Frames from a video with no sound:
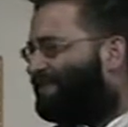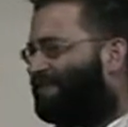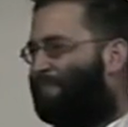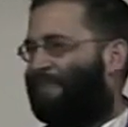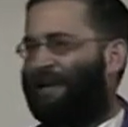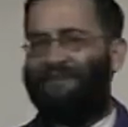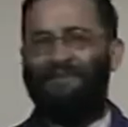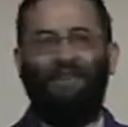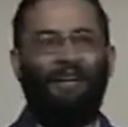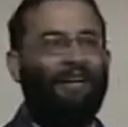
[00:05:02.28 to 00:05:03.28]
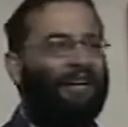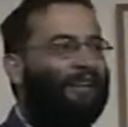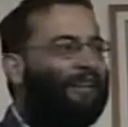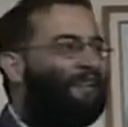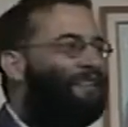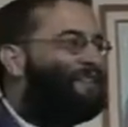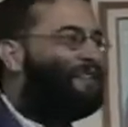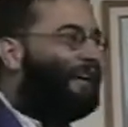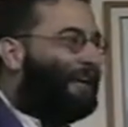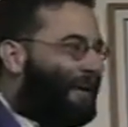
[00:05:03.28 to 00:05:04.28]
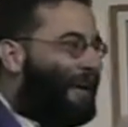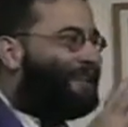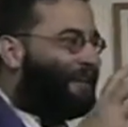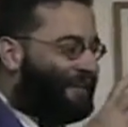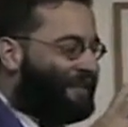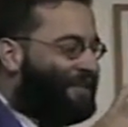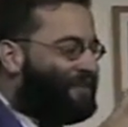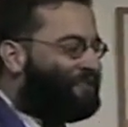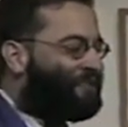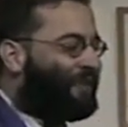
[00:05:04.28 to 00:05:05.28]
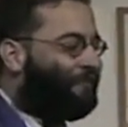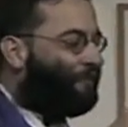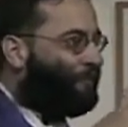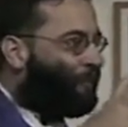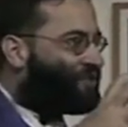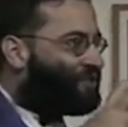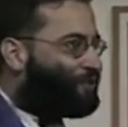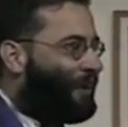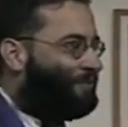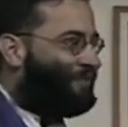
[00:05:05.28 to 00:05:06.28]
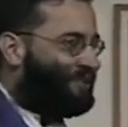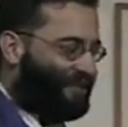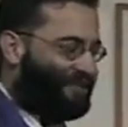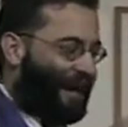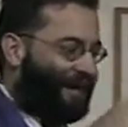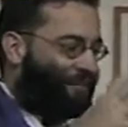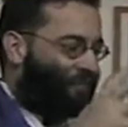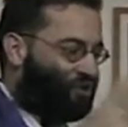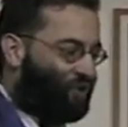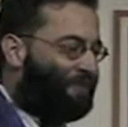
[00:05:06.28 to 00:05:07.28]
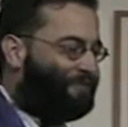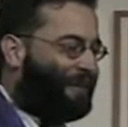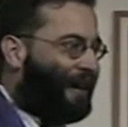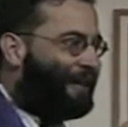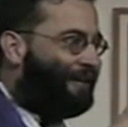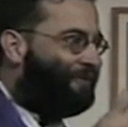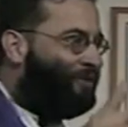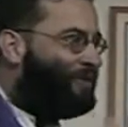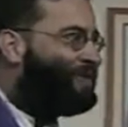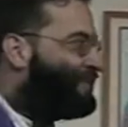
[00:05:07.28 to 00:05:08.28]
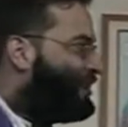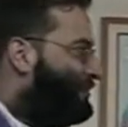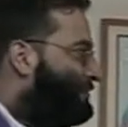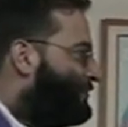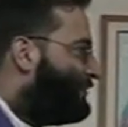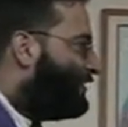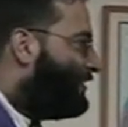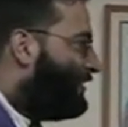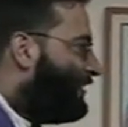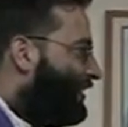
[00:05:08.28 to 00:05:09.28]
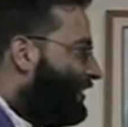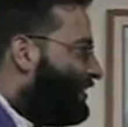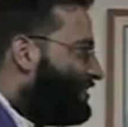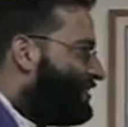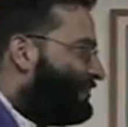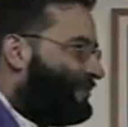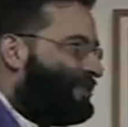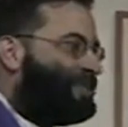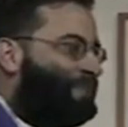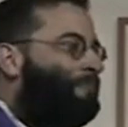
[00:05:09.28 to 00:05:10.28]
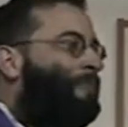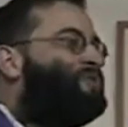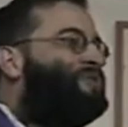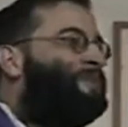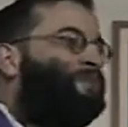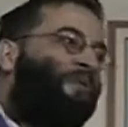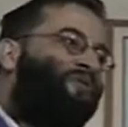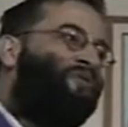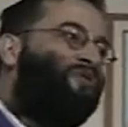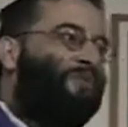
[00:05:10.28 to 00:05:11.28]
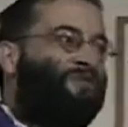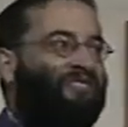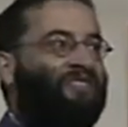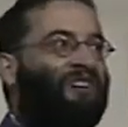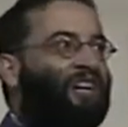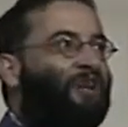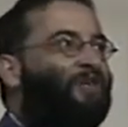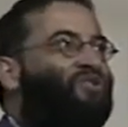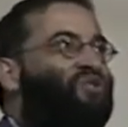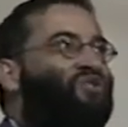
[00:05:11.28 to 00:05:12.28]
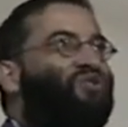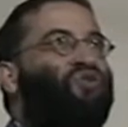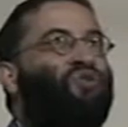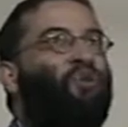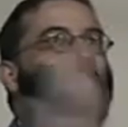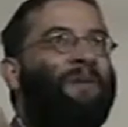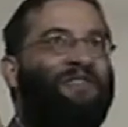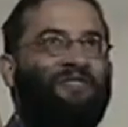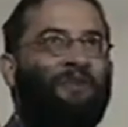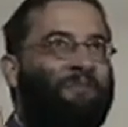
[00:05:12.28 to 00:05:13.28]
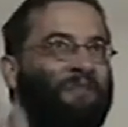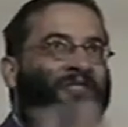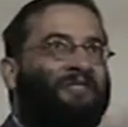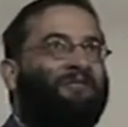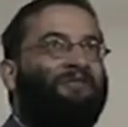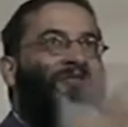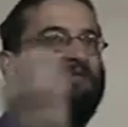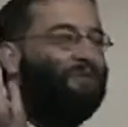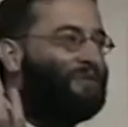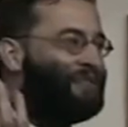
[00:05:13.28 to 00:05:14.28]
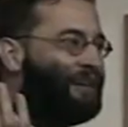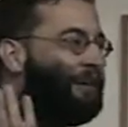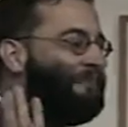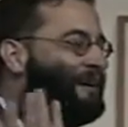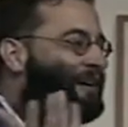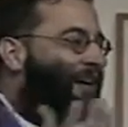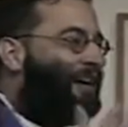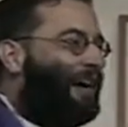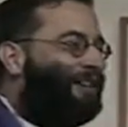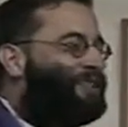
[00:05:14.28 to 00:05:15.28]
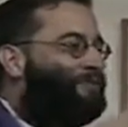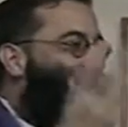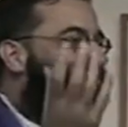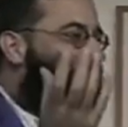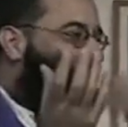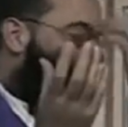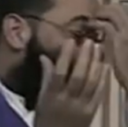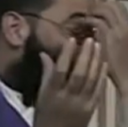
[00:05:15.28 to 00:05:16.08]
The man is And he himself was trapped. He says, I am trapped, I have no escape. His Muslim sponsors, because he was so messed up that he converted to Islam, and his Muslim